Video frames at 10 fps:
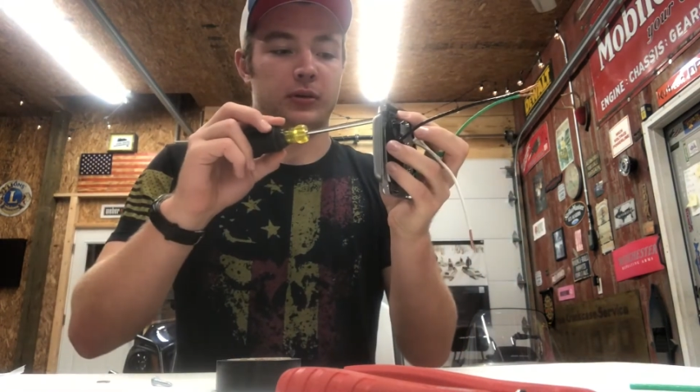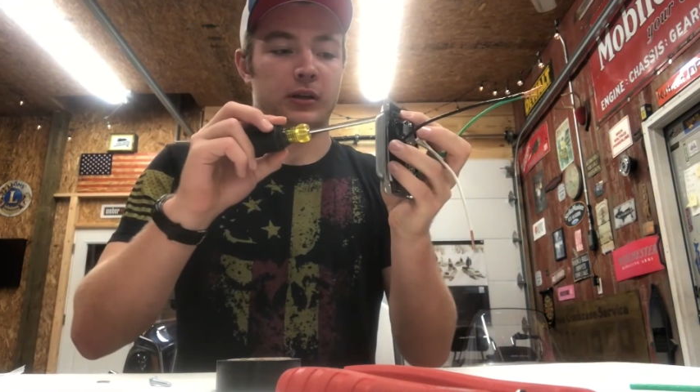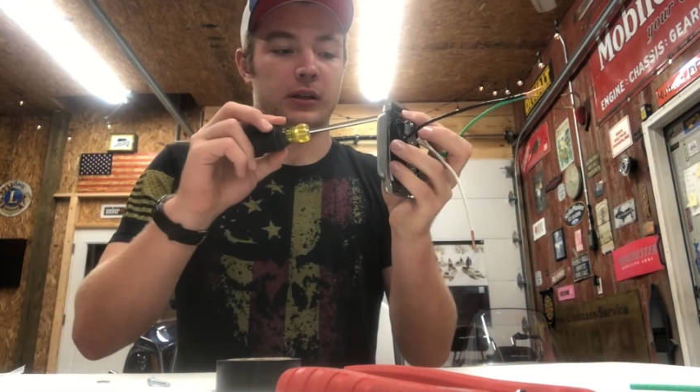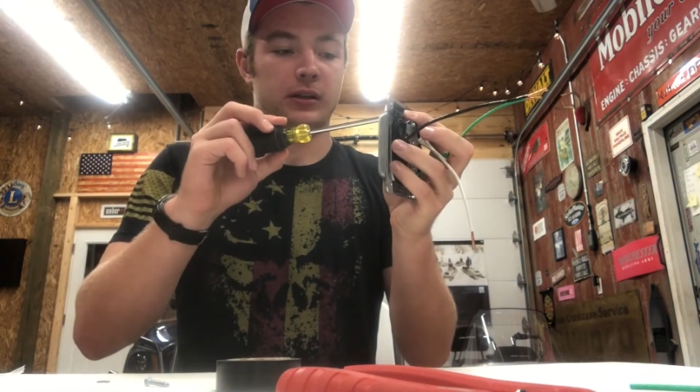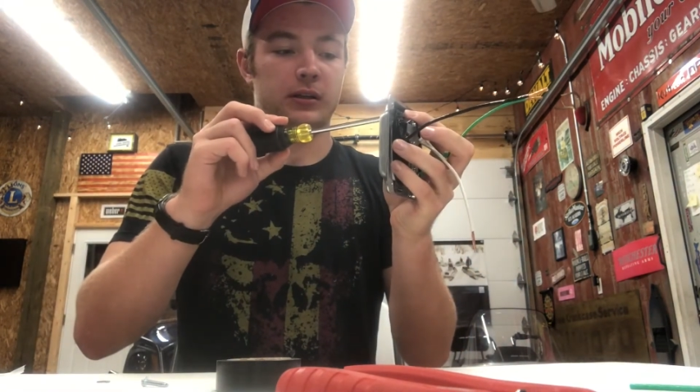it
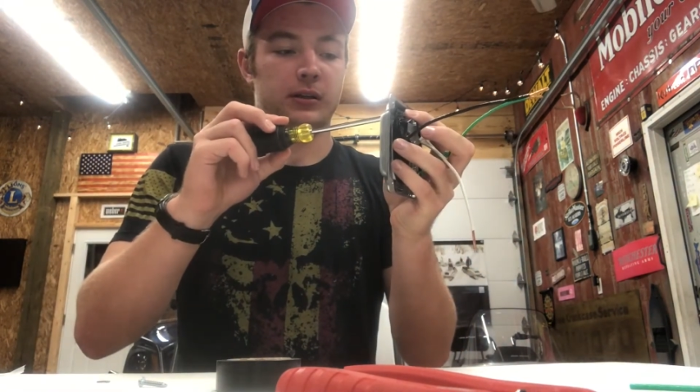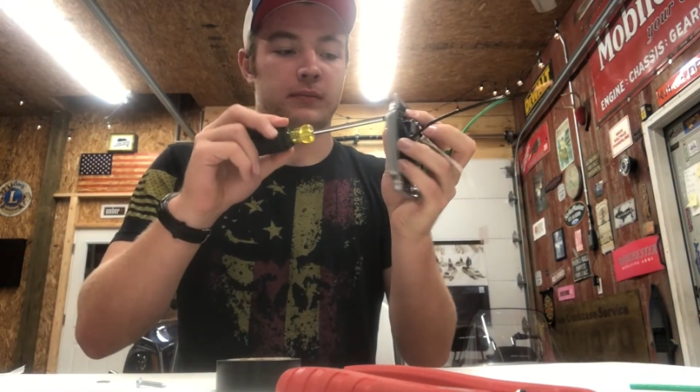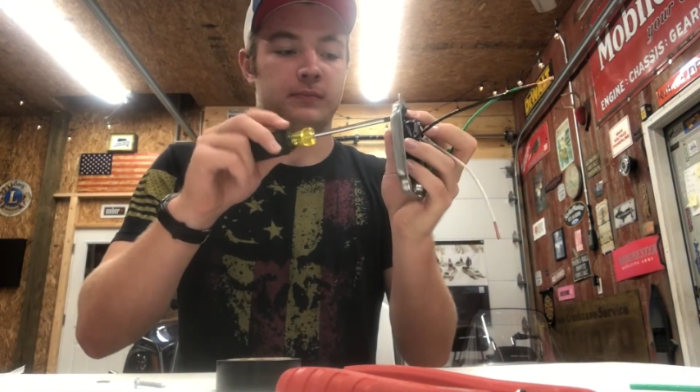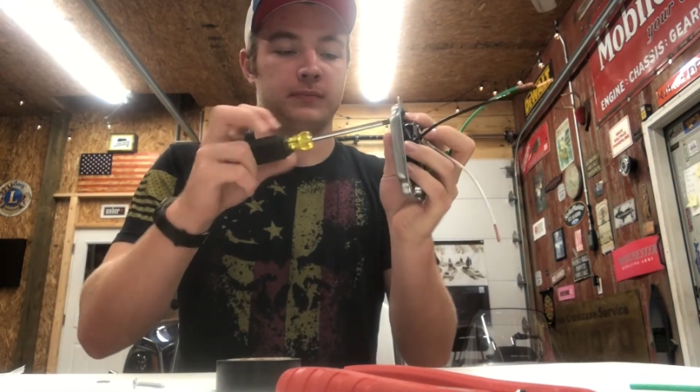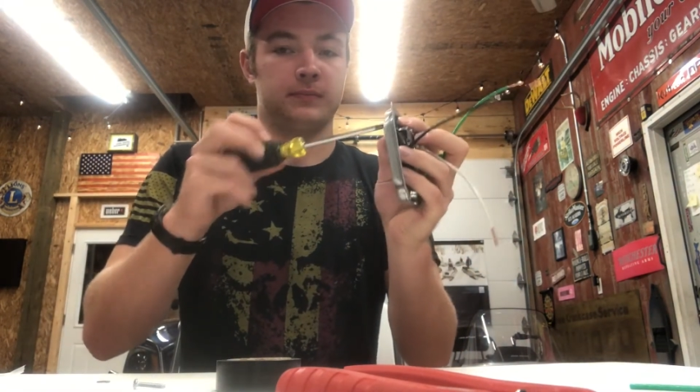on there,
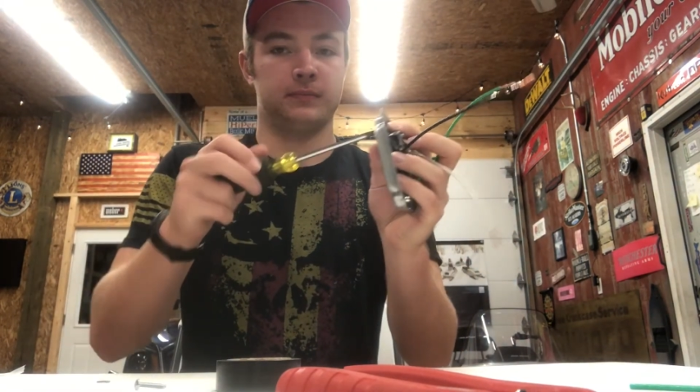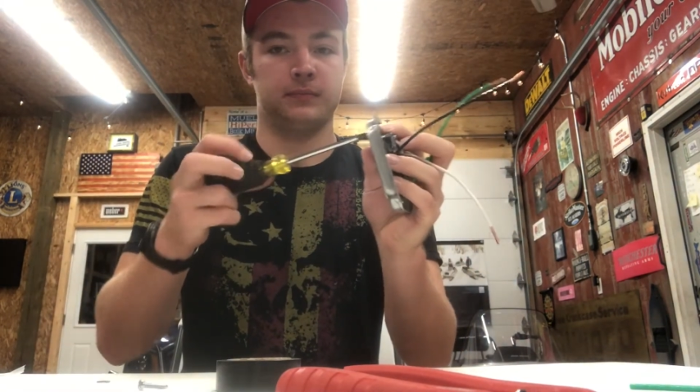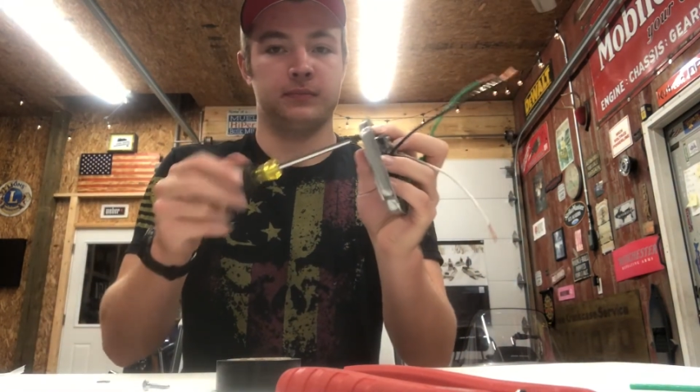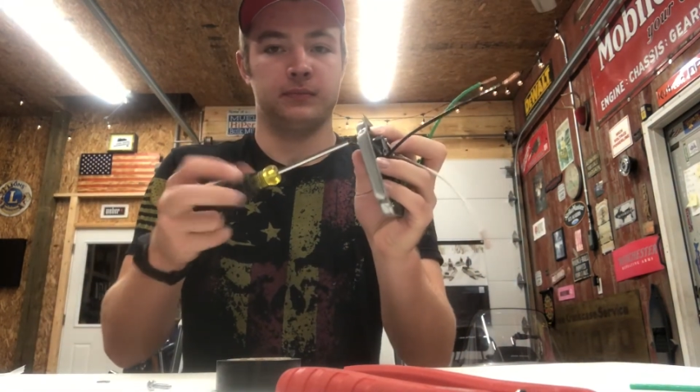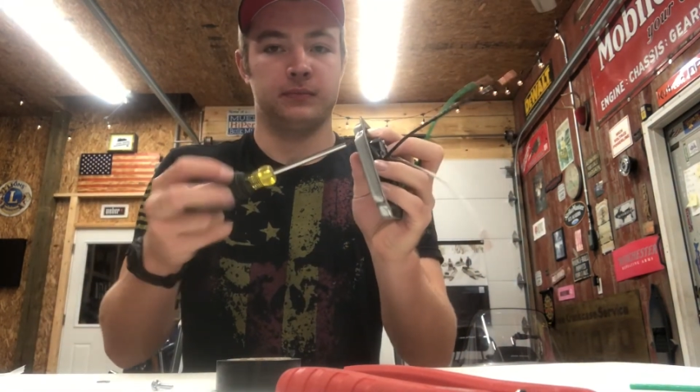
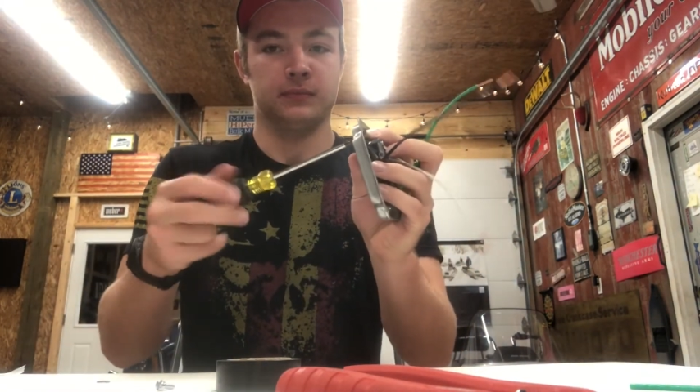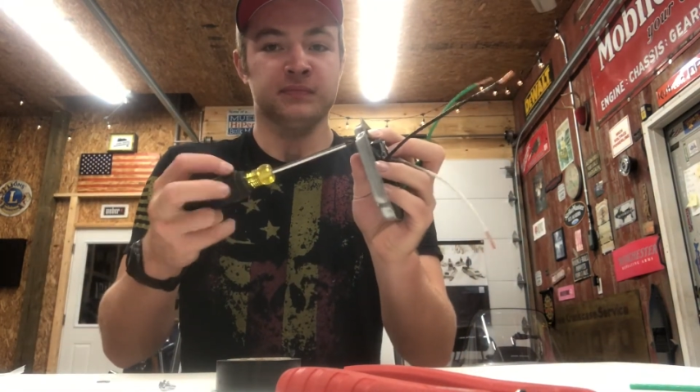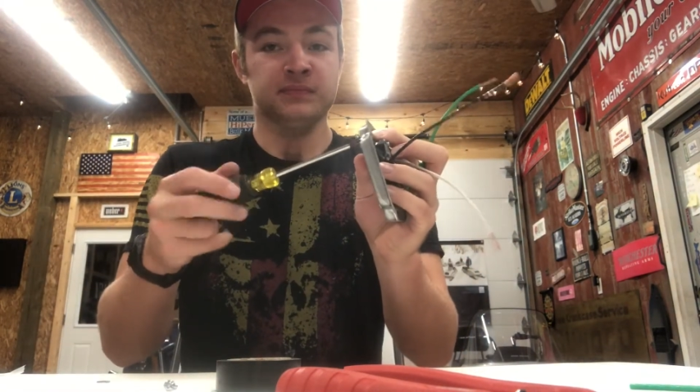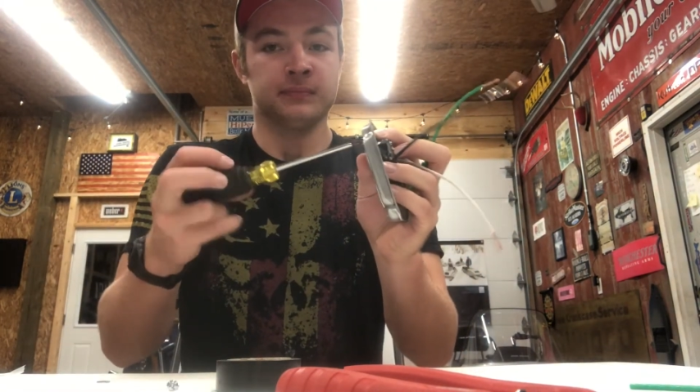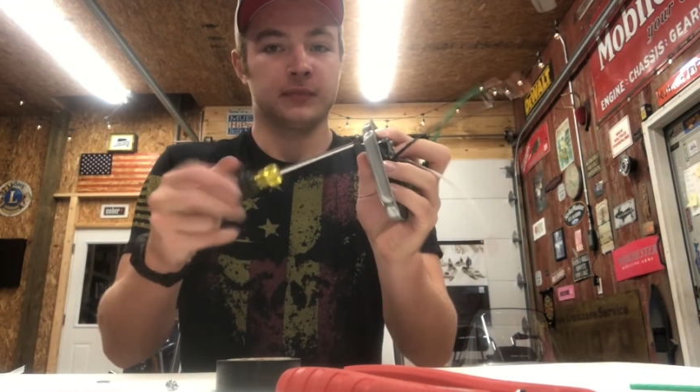
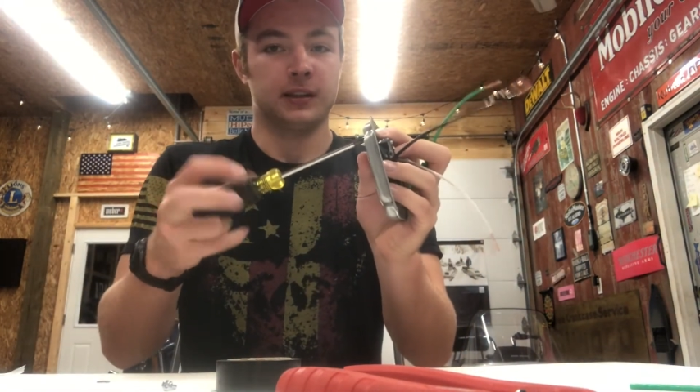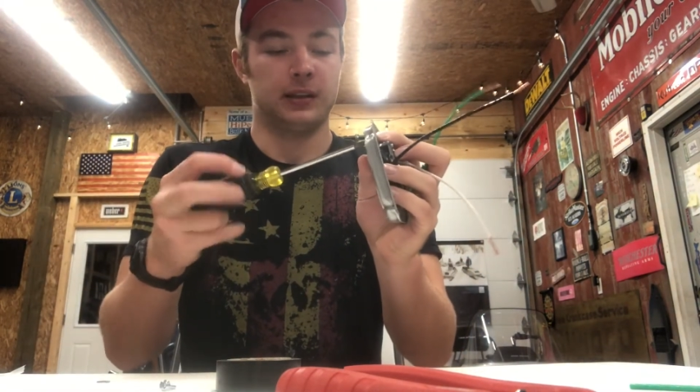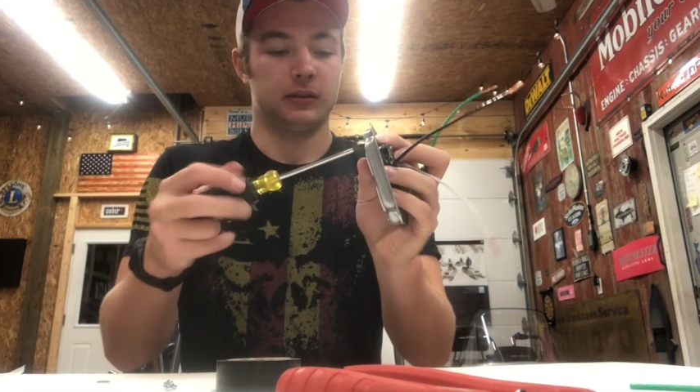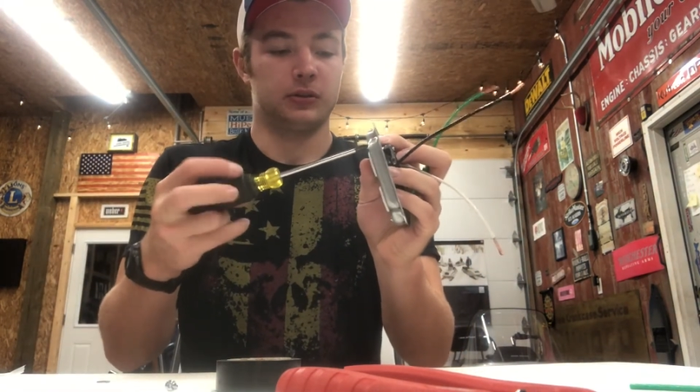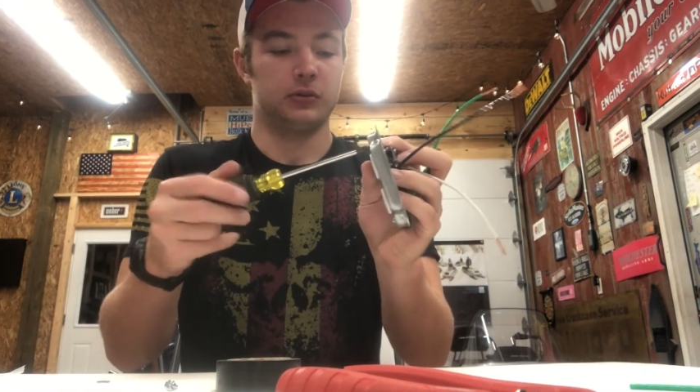tighten
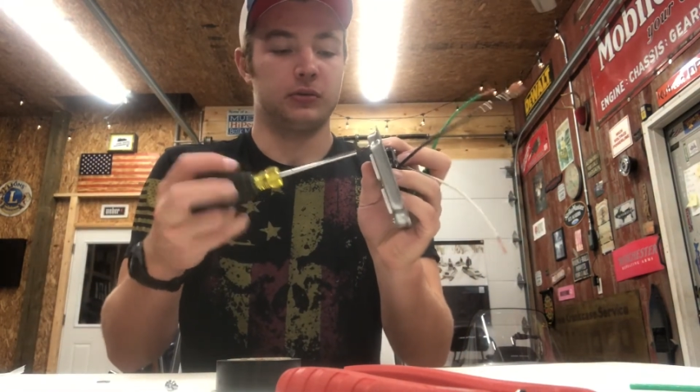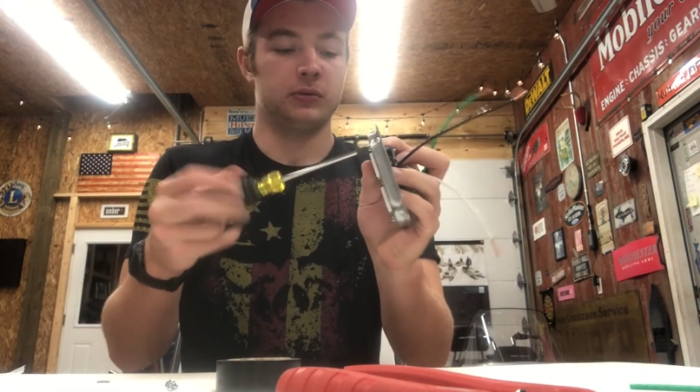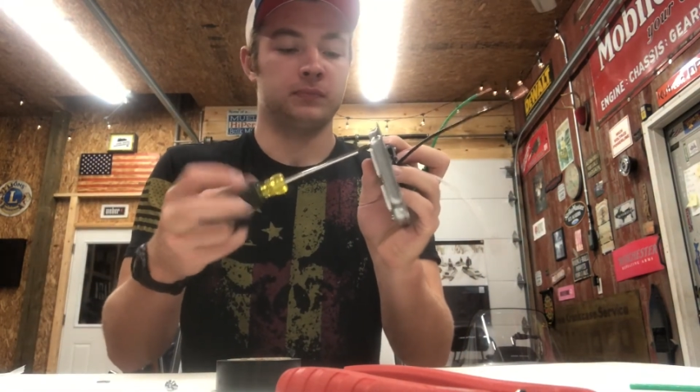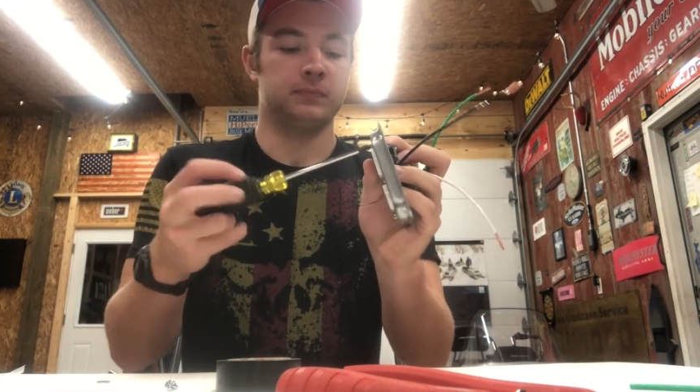the screw.